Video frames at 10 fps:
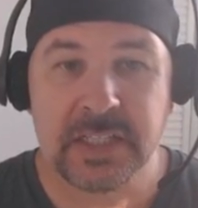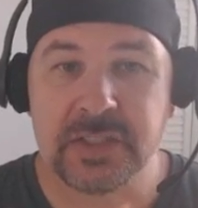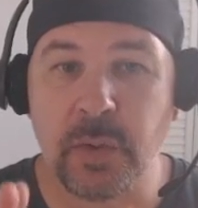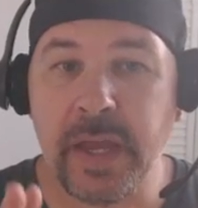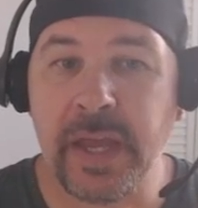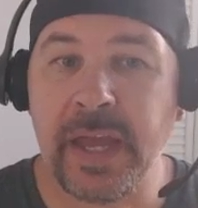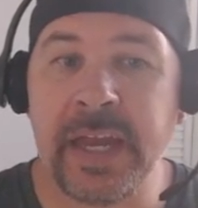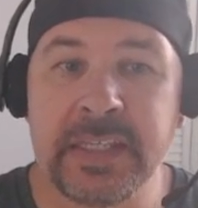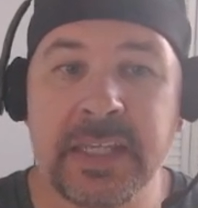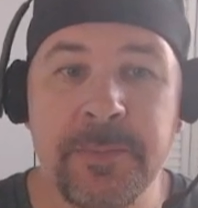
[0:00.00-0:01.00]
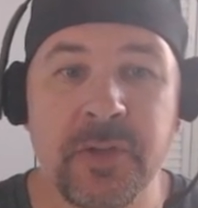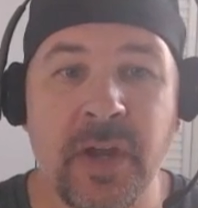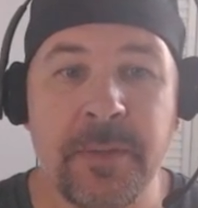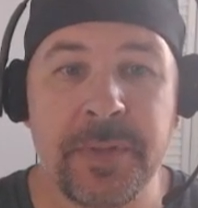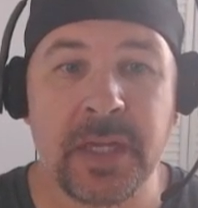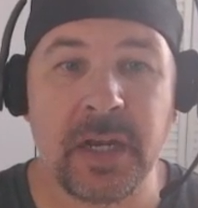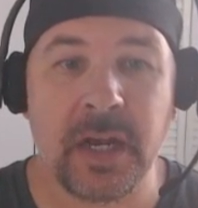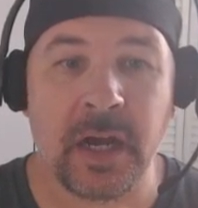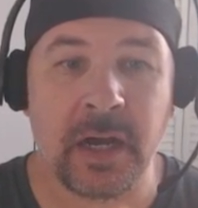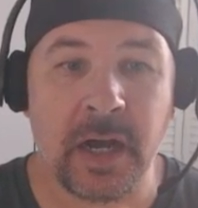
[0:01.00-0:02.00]
So anytime you're dropping it
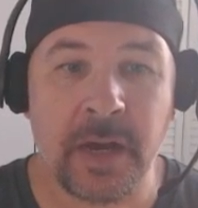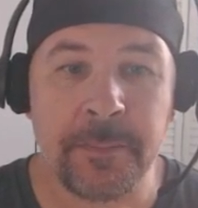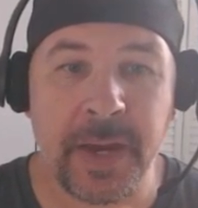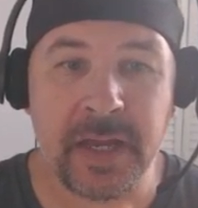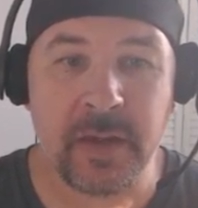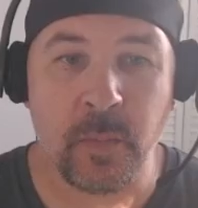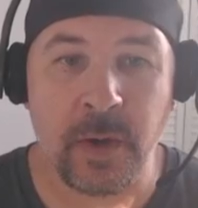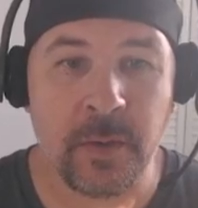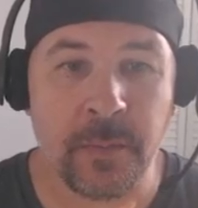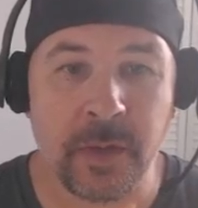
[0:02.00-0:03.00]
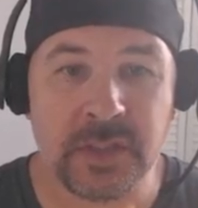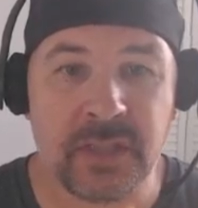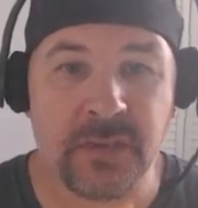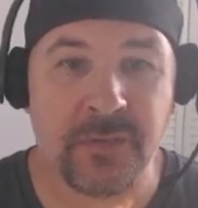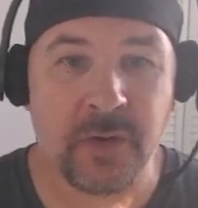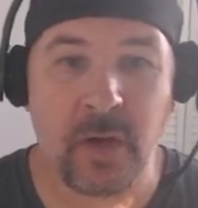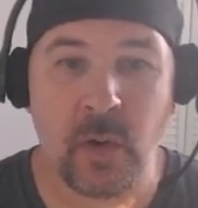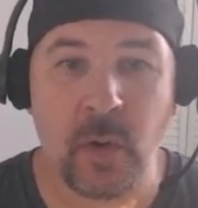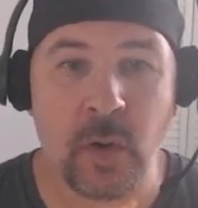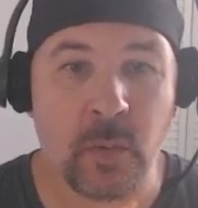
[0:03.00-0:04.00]
by a
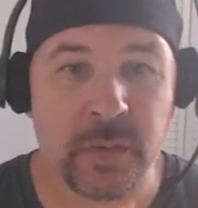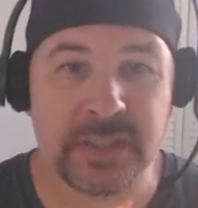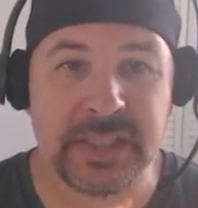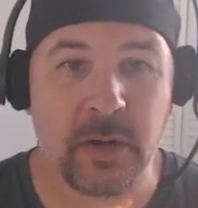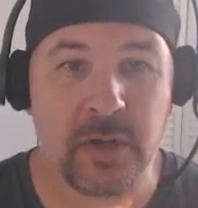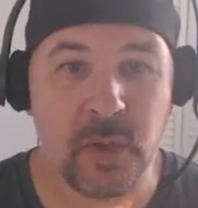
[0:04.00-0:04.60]
multi-Inferno or a Wiz Tower,